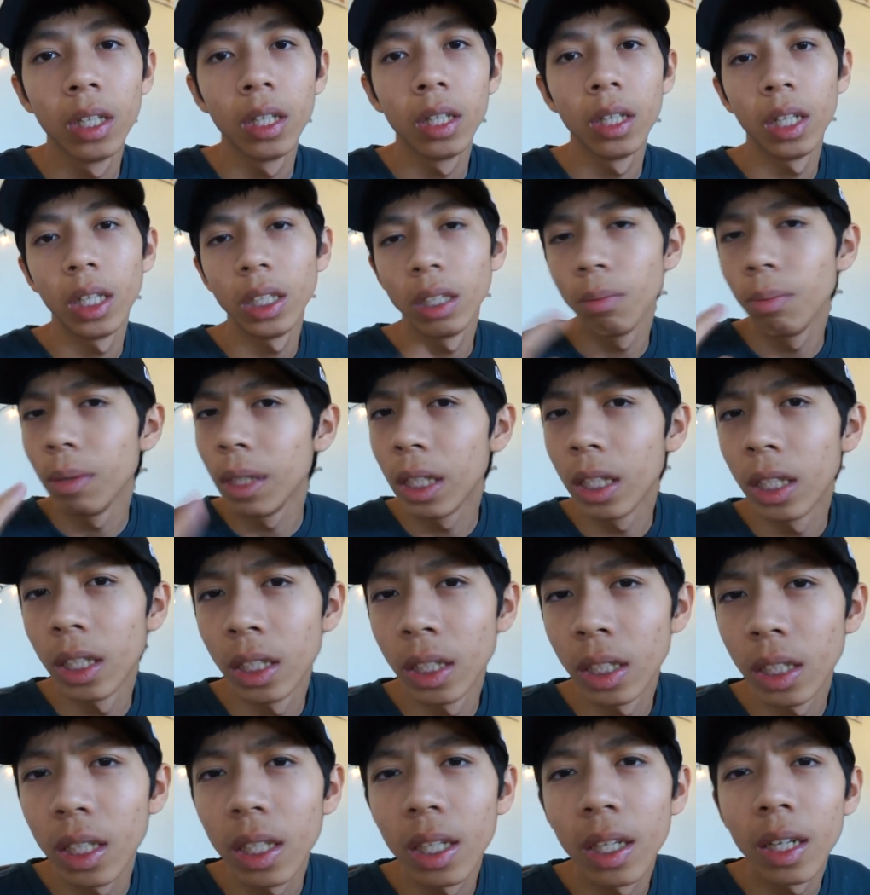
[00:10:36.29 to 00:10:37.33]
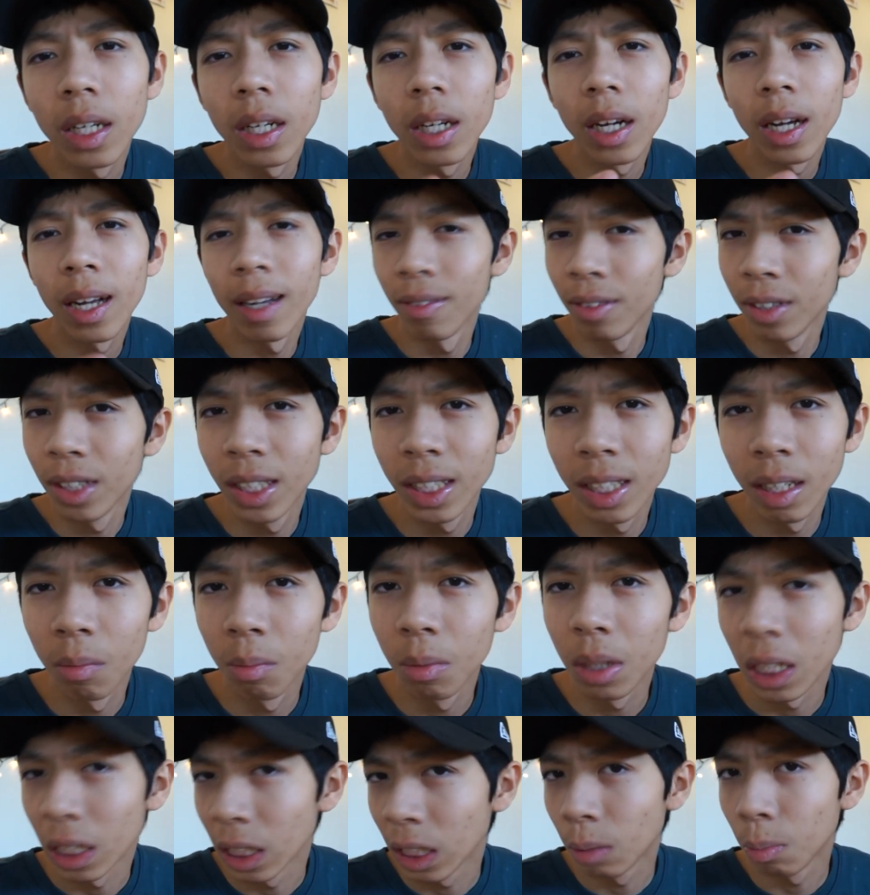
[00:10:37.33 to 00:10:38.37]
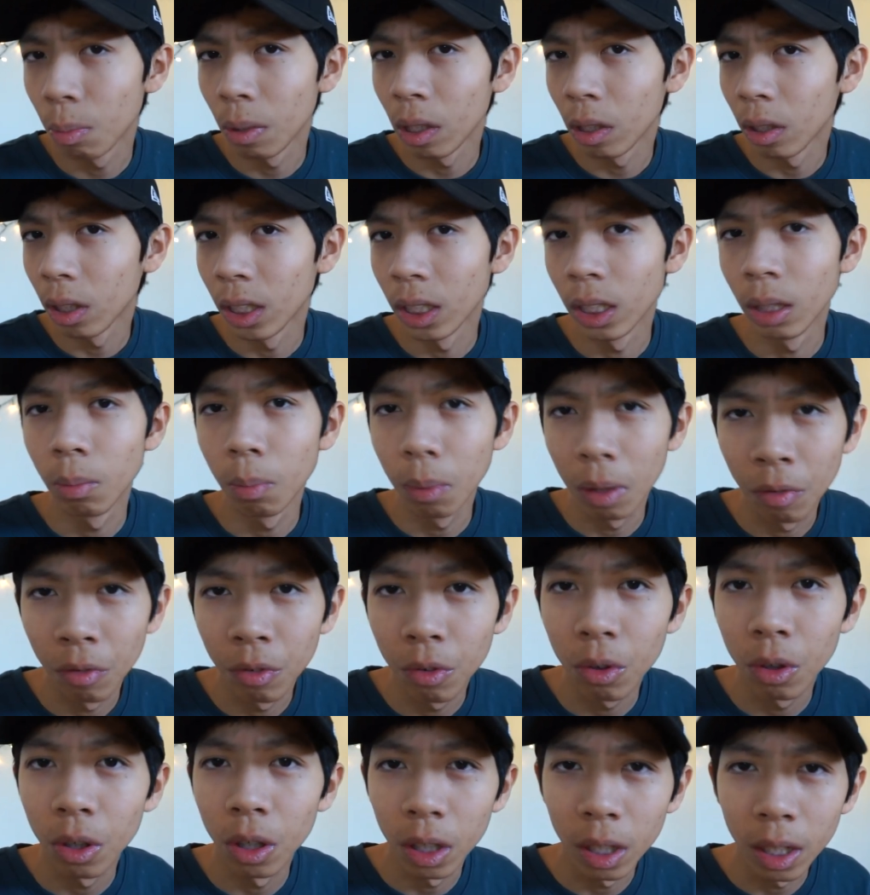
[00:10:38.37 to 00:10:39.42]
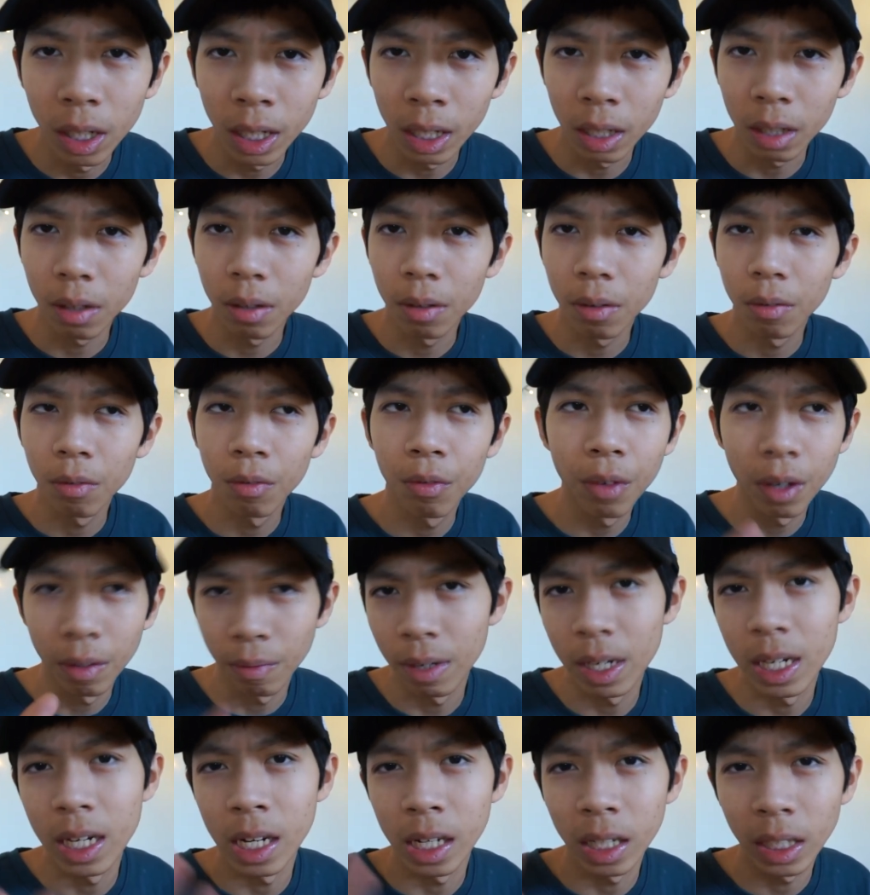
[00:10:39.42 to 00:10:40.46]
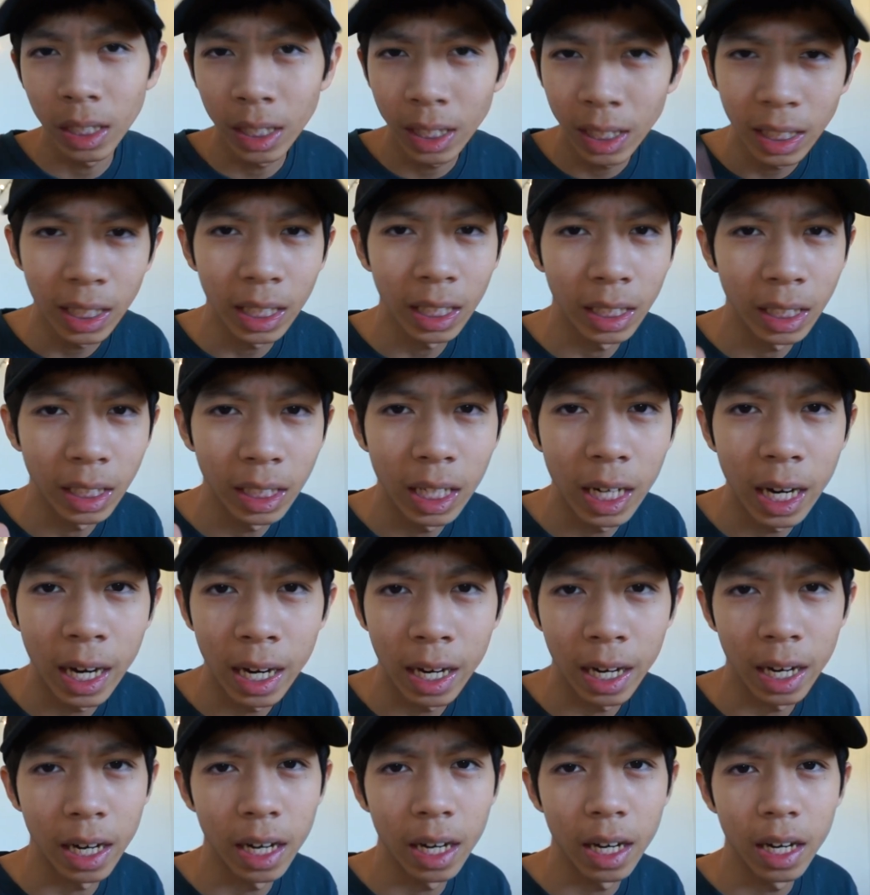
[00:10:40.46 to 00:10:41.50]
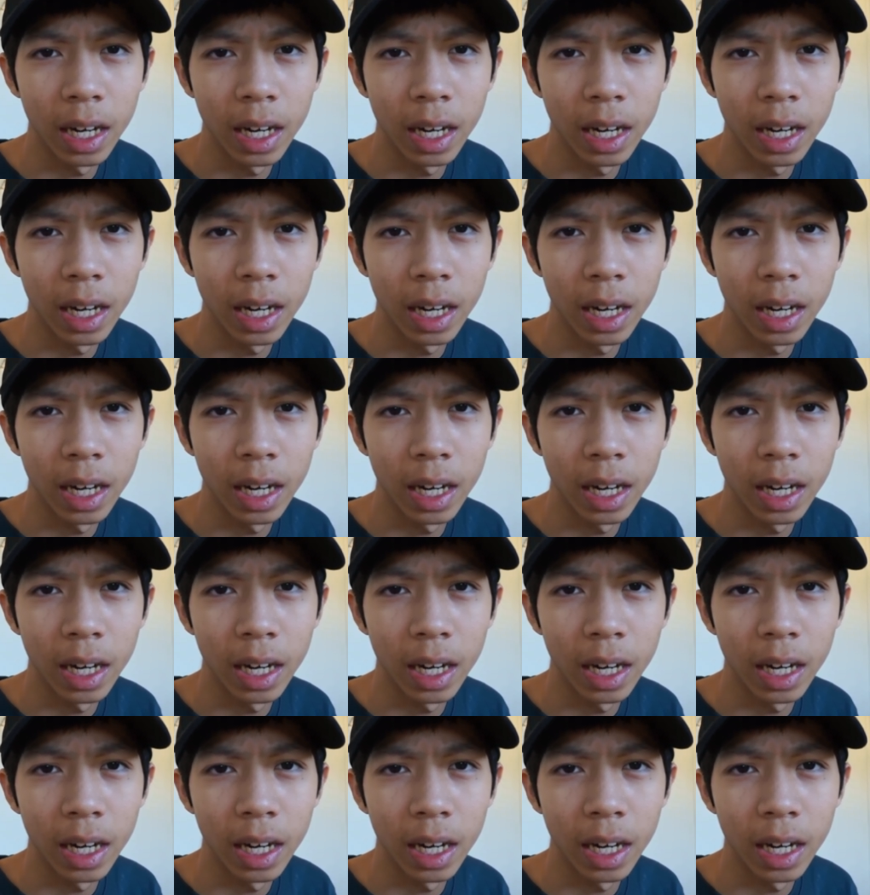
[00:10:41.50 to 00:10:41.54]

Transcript: That's because I have some experience before like 56 day.